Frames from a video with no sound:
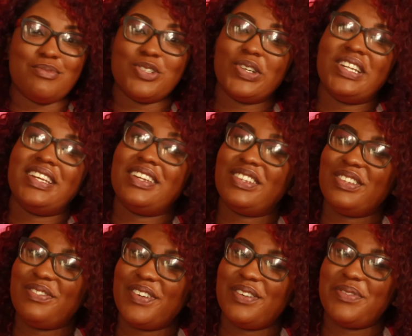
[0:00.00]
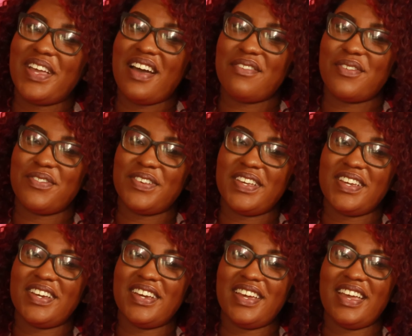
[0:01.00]
Join in on the fun we have over
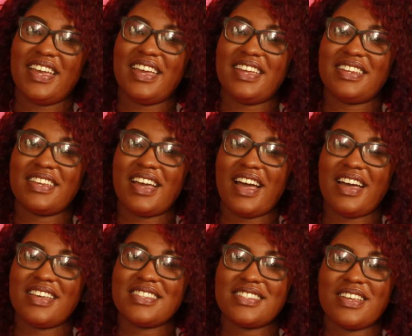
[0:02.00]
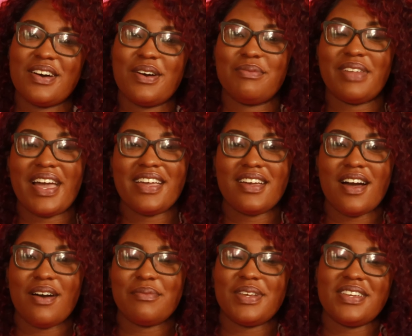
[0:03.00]
here. And guys, like,
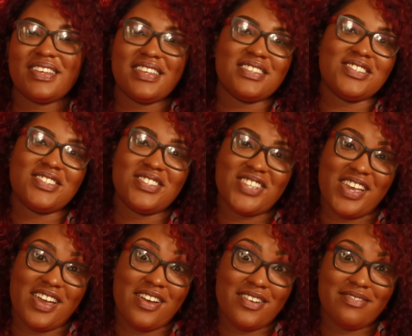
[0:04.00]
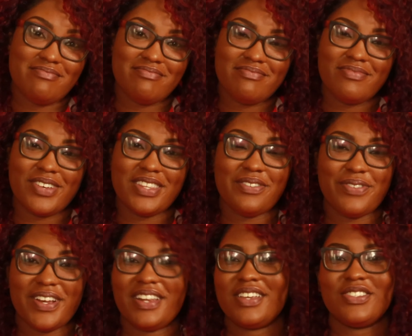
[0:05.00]
comment, and share with a
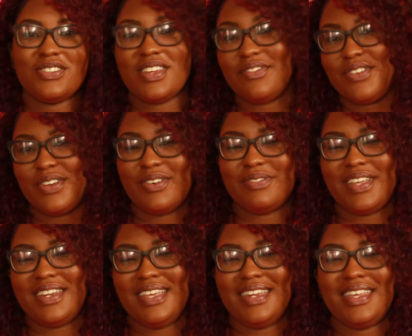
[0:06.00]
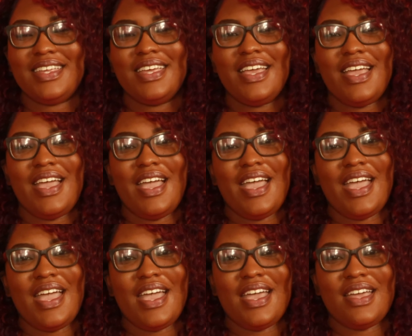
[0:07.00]
friend, because you never know if they need it.
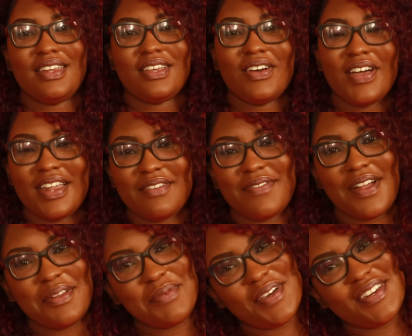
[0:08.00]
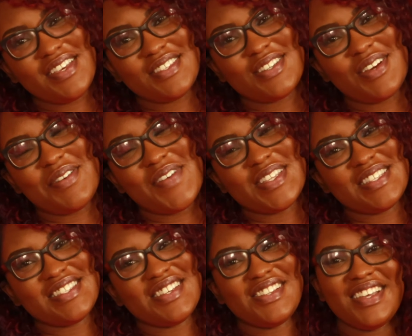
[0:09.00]
And go ahead and follow me on Instagram at
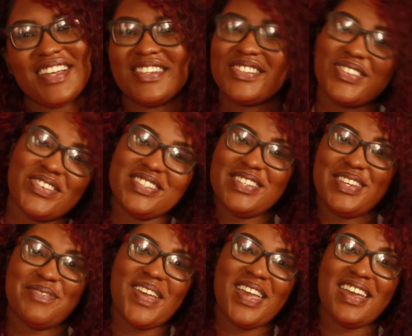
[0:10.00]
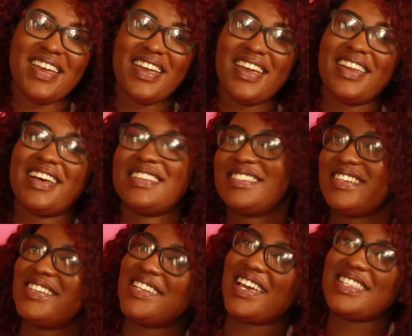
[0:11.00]
sincerely_TV. And I'll see
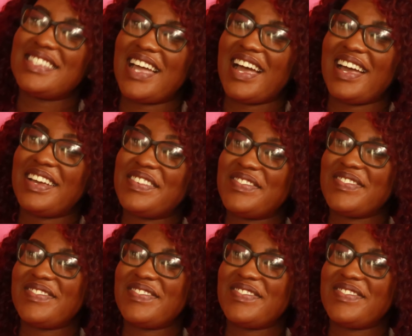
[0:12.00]
you next time.